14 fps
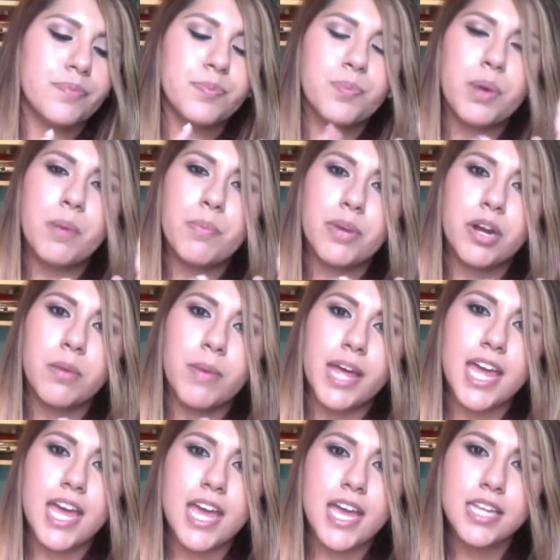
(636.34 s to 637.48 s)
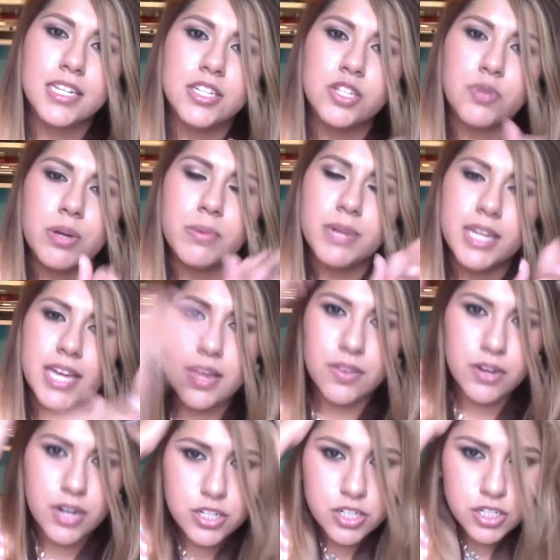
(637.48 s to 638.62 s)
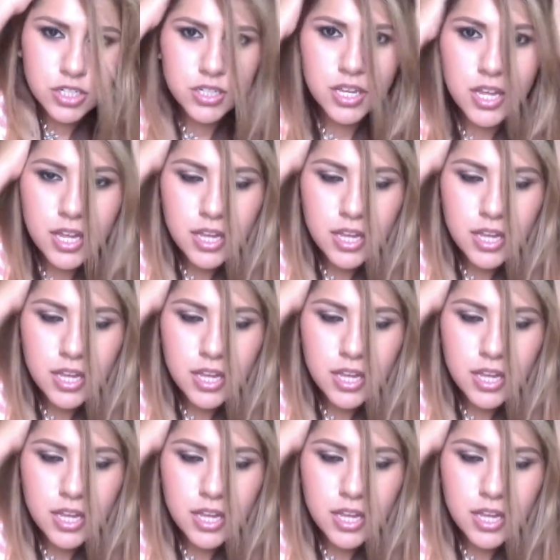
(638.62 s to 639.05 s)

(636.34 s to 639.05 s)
pump it on my hand, just rub it together and just